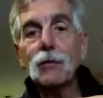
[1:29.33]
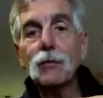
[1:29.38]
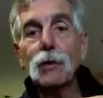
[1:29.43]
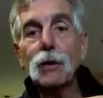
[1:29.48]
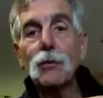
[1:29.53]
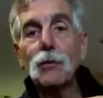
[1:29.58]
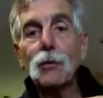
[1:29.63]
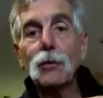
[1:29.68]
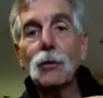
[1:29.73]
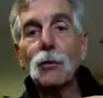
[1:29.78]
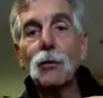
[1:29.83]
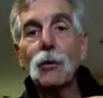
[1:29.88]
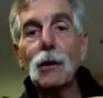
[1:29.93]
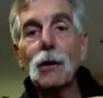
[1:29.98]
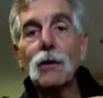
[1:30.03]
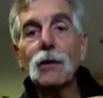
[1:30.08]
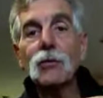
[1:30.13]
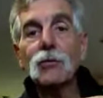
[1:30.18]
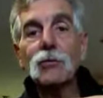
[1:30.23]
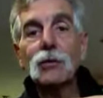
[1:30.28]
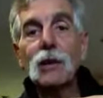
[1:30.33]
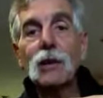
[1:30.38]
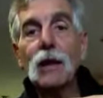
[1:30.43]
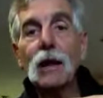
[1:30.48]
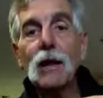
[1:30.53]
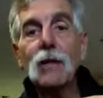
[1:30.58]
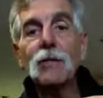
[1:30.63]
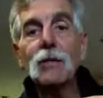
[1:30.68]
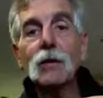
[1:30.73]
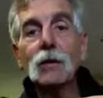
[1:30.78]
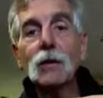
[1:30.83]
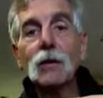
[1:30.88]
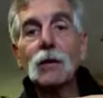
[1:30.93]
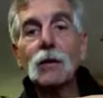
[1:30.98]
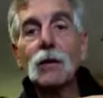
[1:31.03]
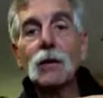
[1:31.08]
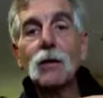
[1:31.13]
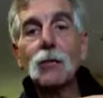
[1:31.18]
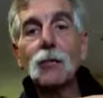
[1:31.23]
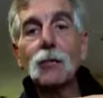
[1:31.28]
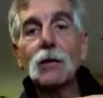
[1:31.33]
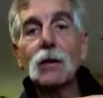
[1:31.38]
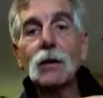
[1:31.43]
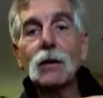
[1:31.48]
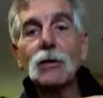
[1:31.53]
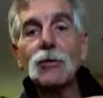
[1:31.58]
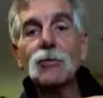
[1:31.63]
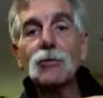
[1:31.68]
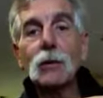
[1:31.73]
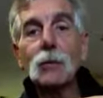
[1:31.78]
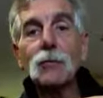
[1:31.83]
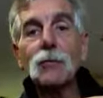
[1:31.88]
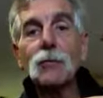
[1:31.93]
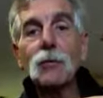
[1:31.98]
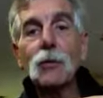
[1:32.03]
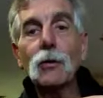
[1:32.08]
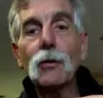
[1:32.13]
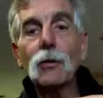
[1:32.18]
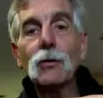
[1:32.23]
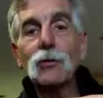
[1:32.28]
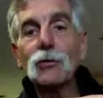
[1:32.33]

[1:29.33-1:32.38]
right where you want it, instead of having to really jump for it.